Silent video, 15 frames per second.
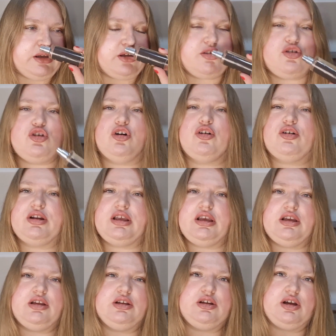
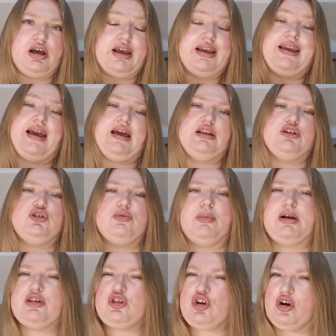journey again to
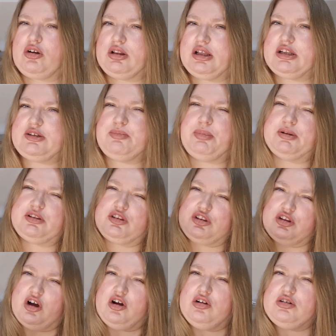my chocolate, but
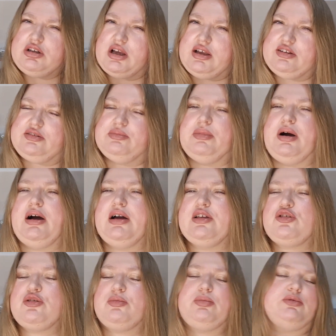not as
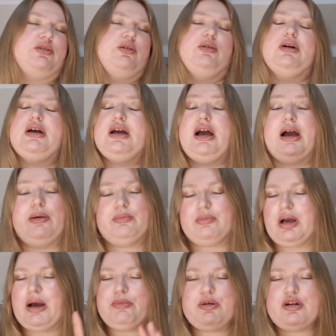much. So
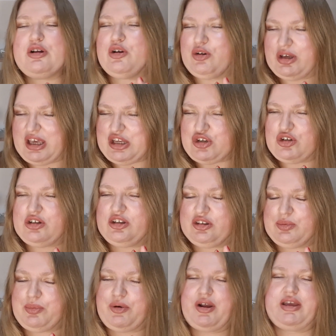I'm gonna occasionally
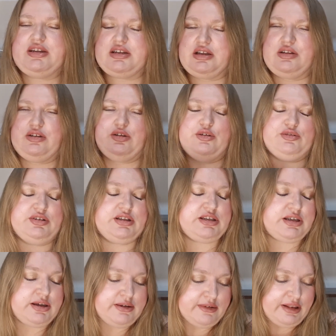spray it and use it.
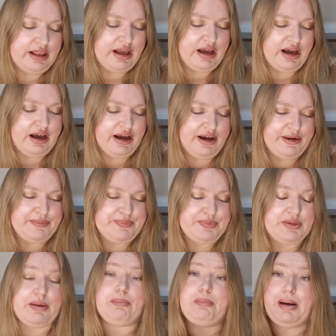
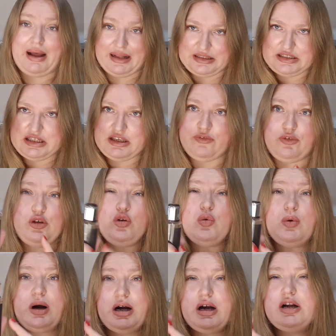But if you
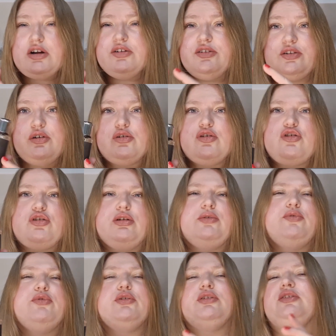are searching
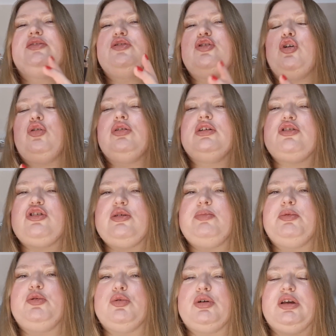for this chocolate chip
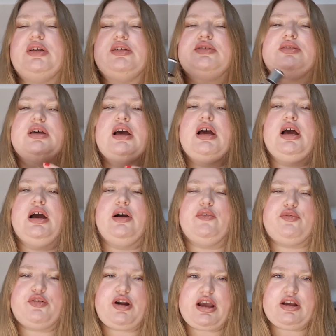cookies
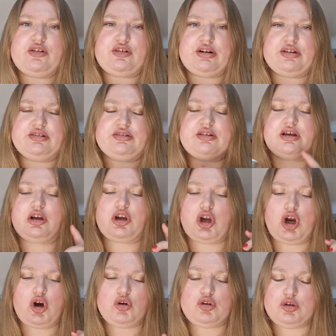fragrance,
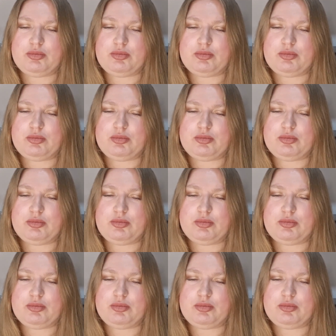go to